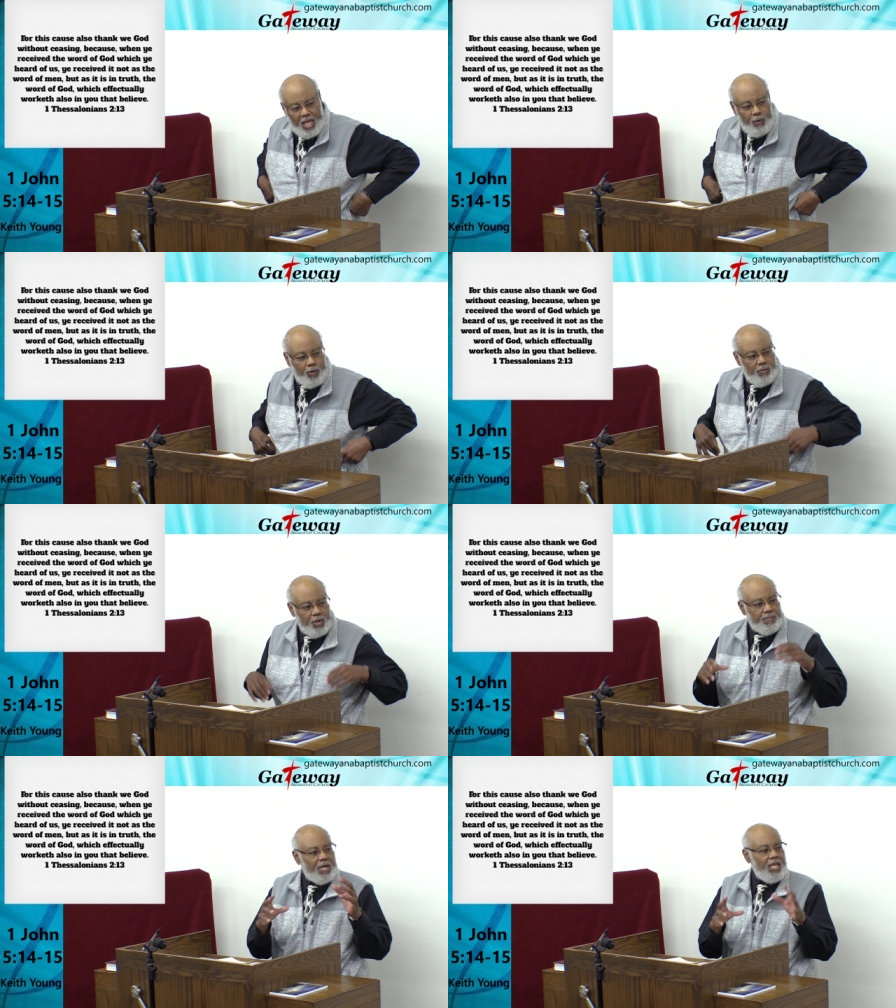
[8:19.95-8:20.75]
If we
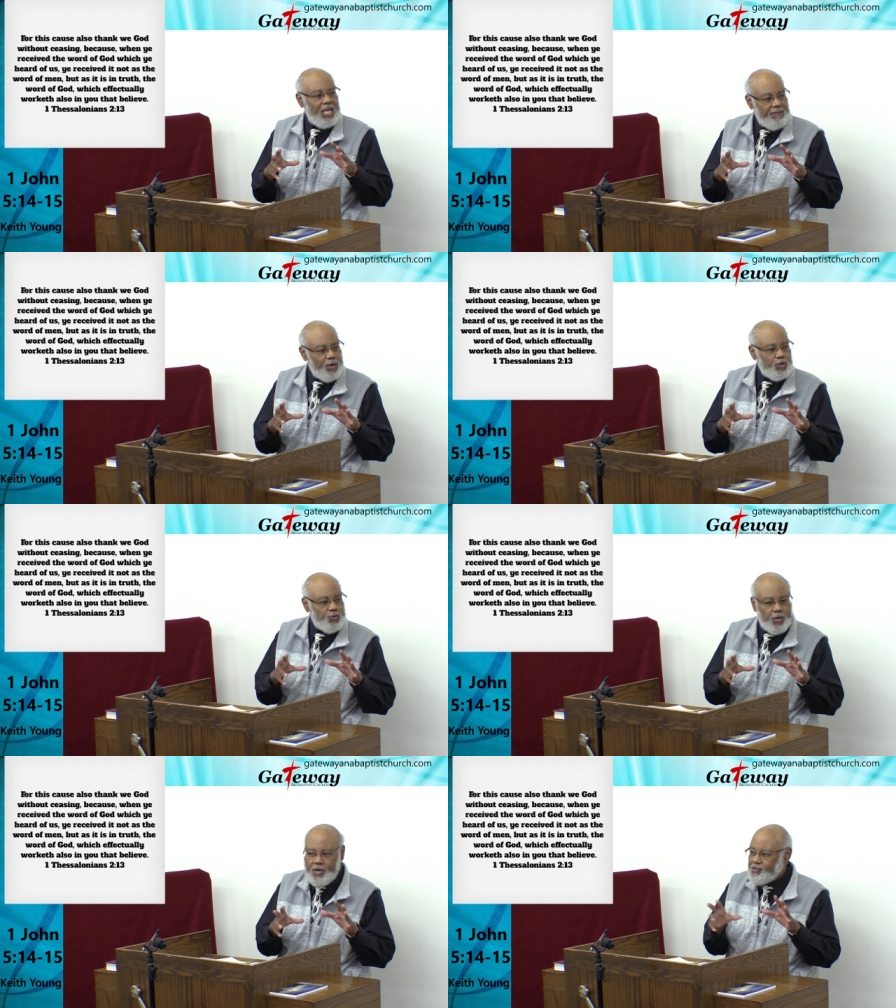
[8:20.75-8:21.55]
would believe
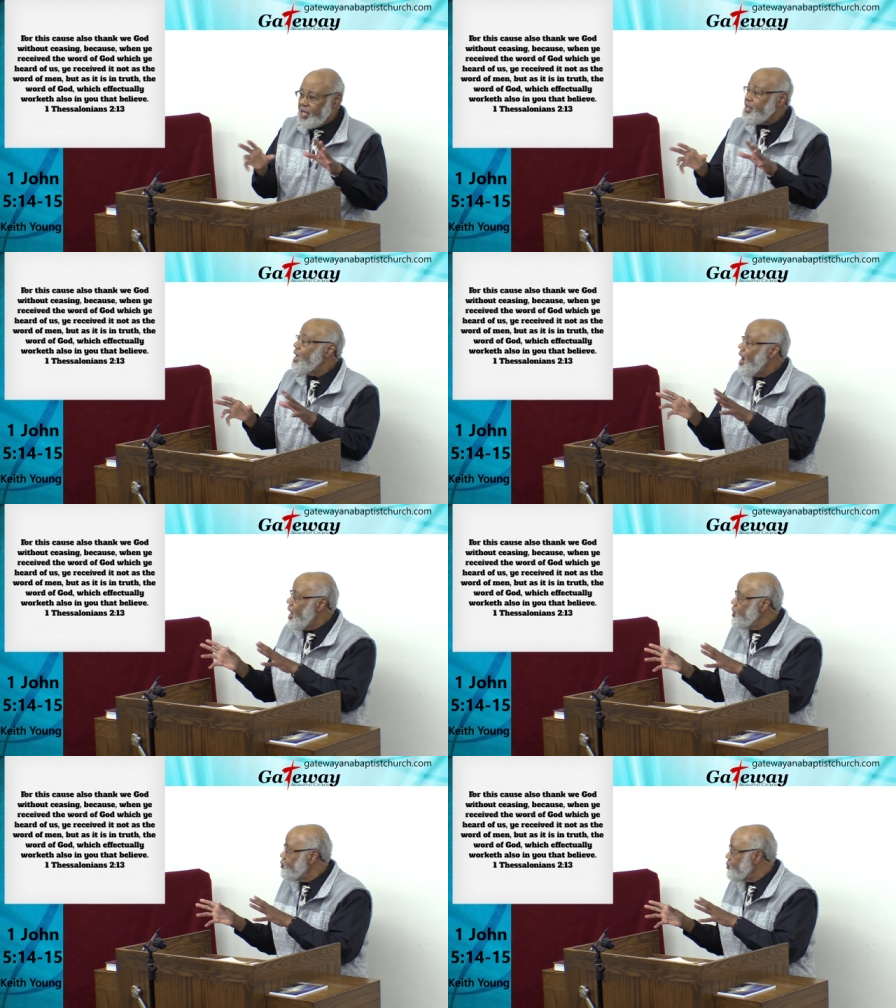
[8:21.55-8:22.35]
those words, that they
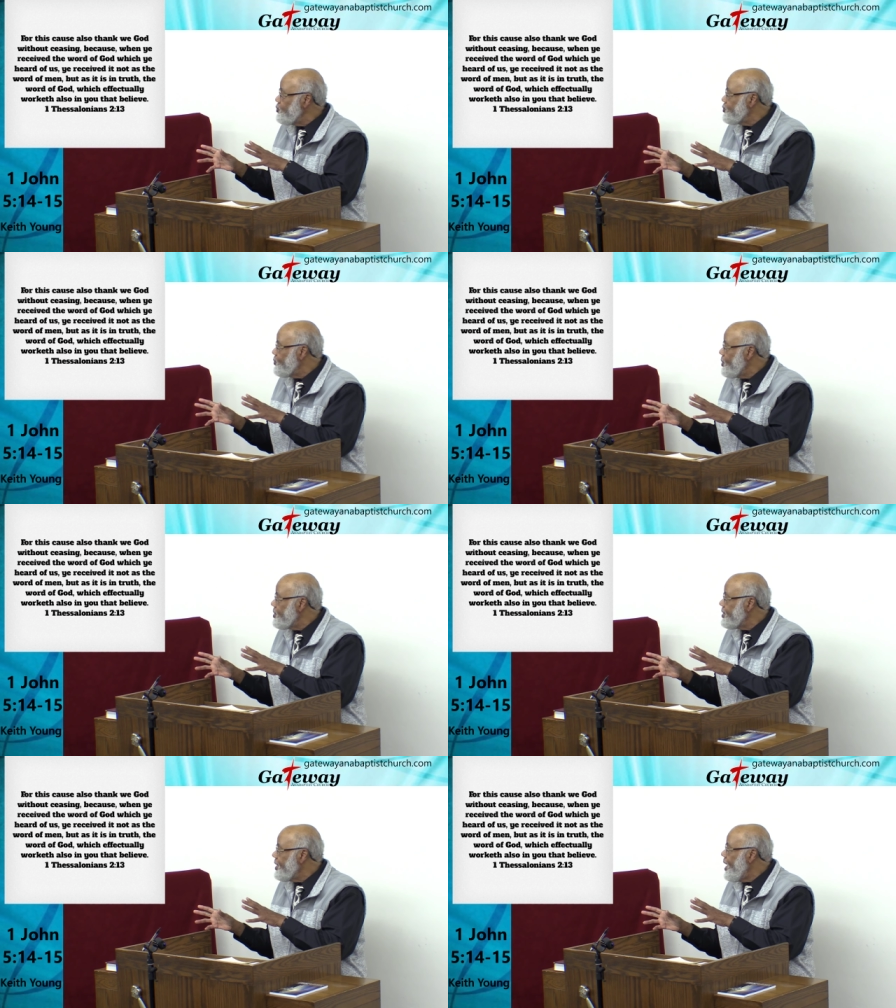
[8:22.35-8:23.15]
are in truth the
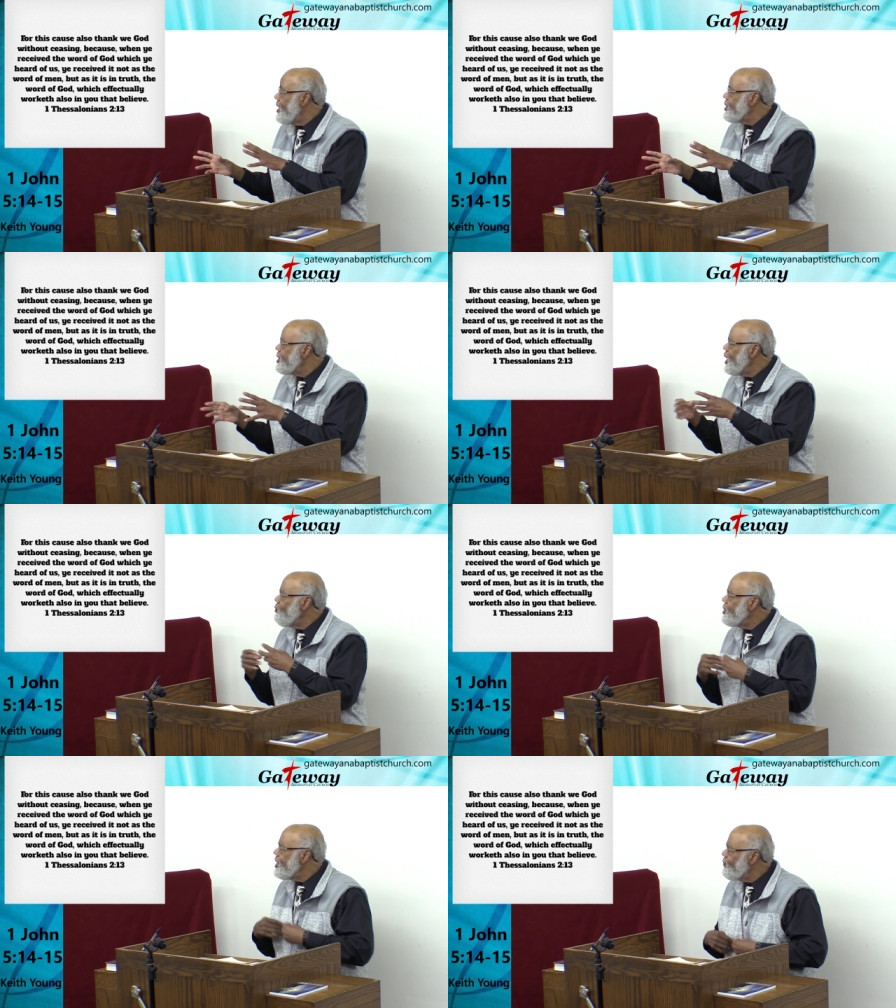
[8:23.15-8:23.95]
word of God, that they
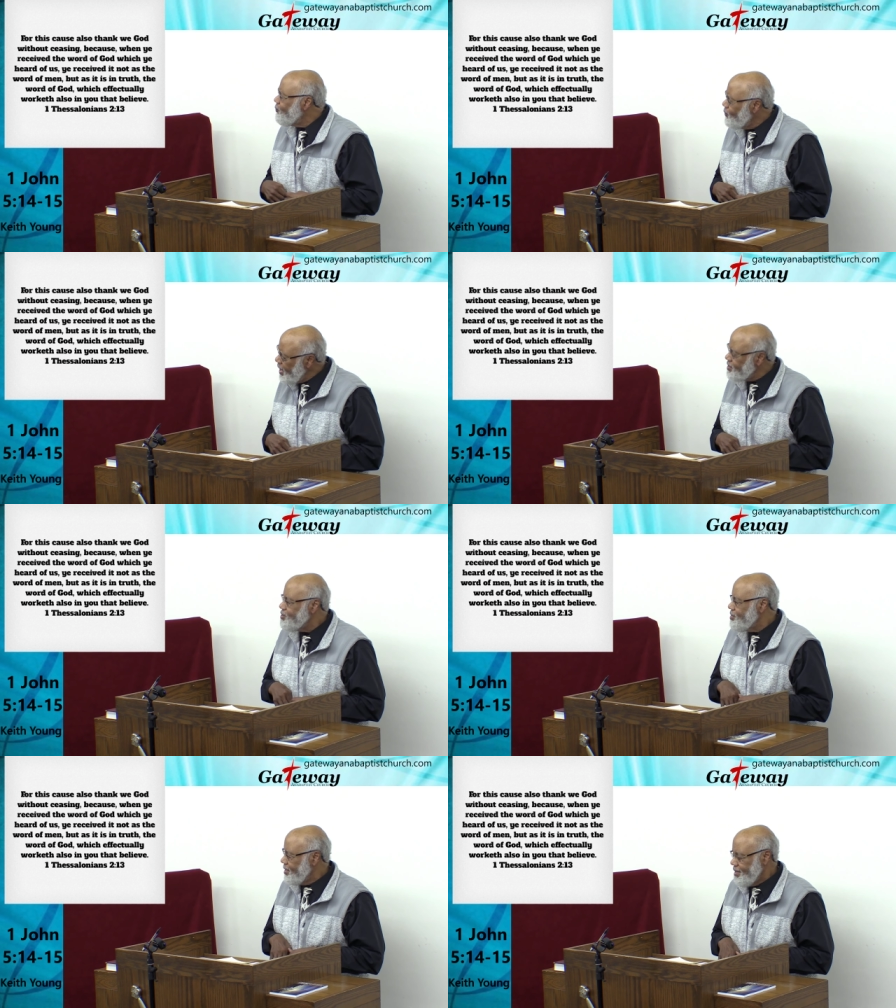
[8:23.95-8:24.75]
would
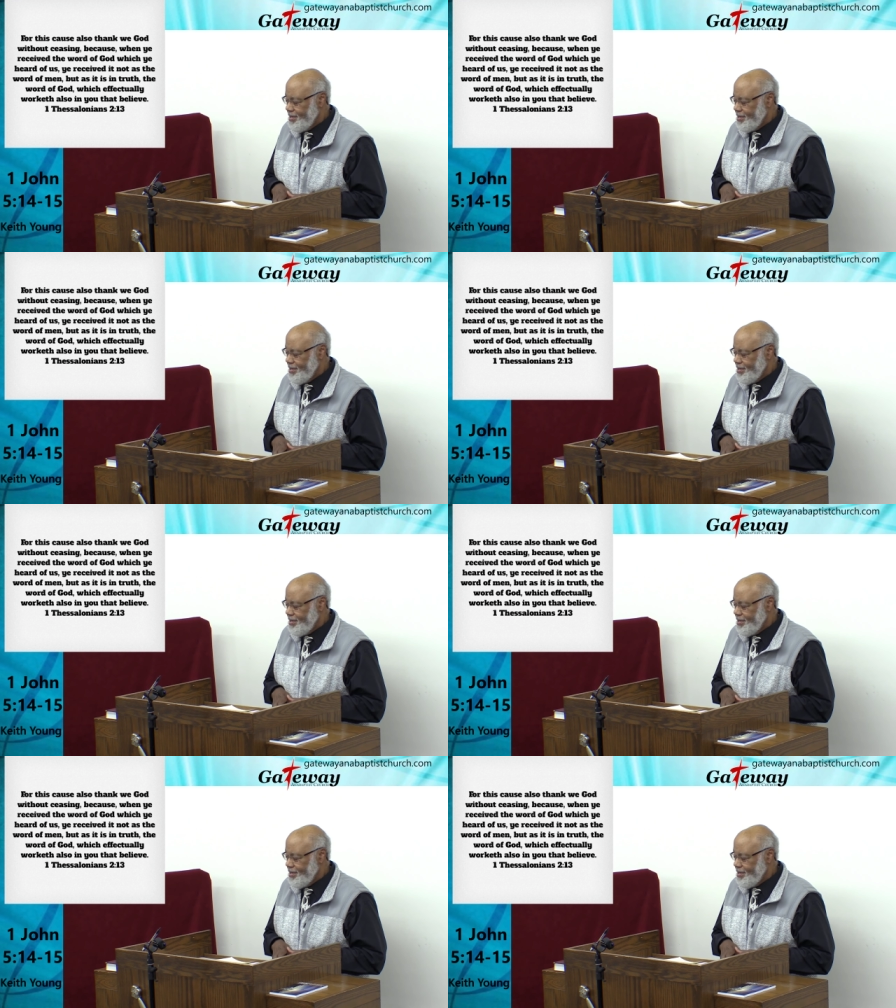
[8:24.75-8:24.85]
effectually,